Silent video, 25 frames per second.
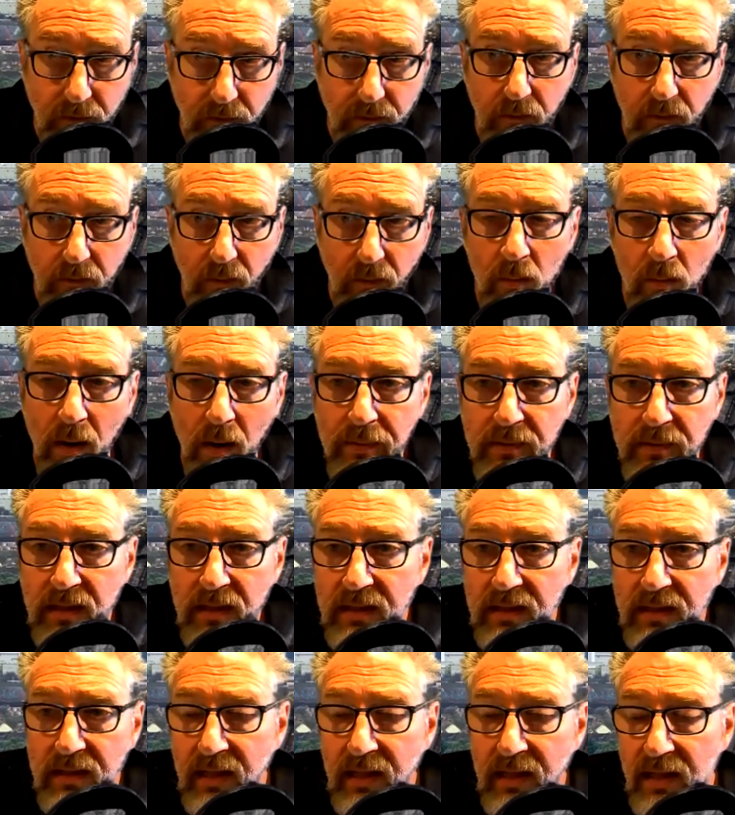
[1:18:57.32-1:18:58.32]

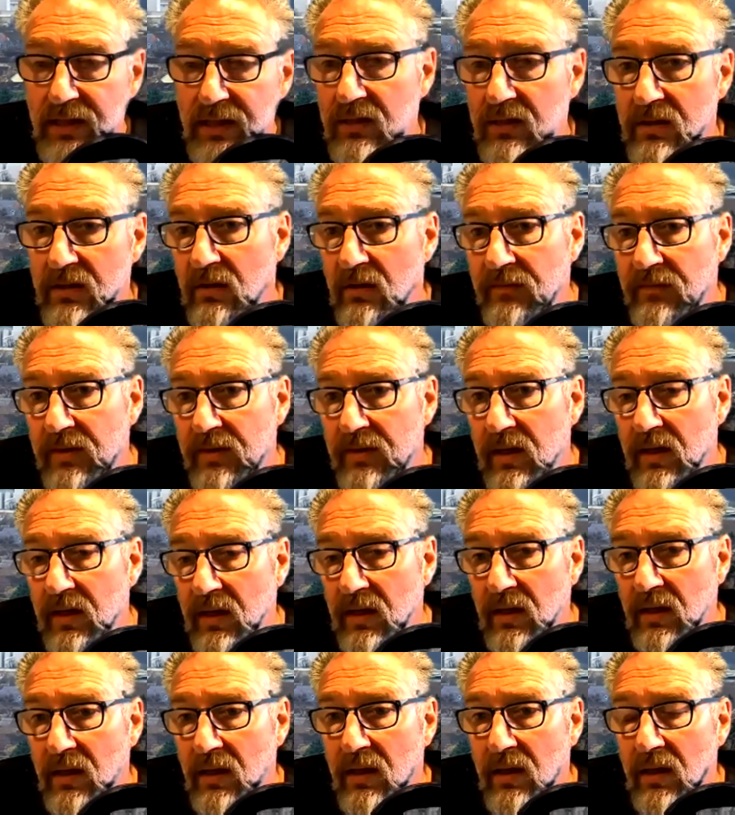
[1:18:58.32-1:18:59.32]
representations of the
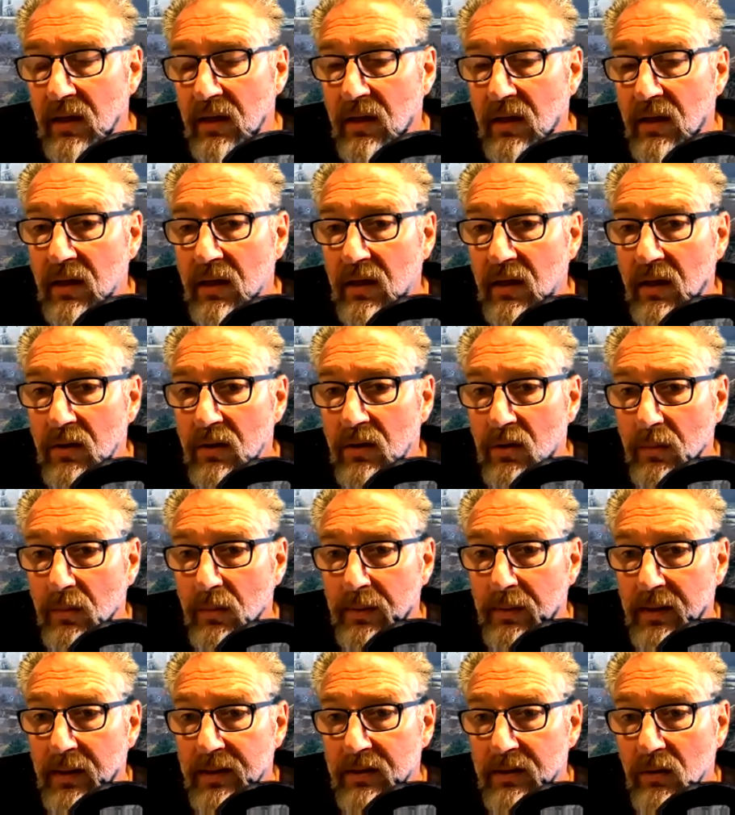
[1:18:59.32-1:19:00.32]
local
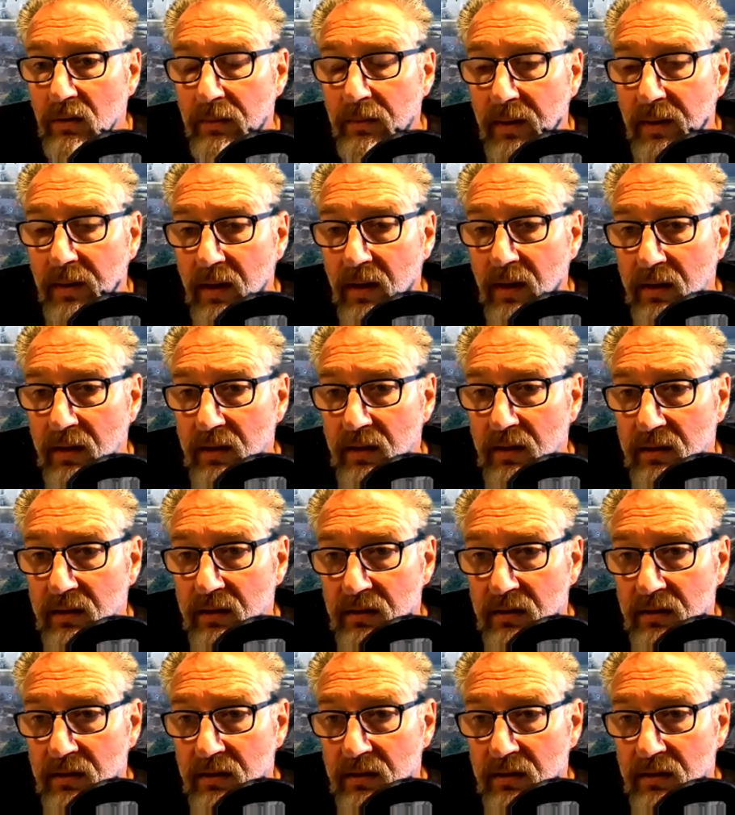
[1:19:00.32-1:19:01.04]
political parties, of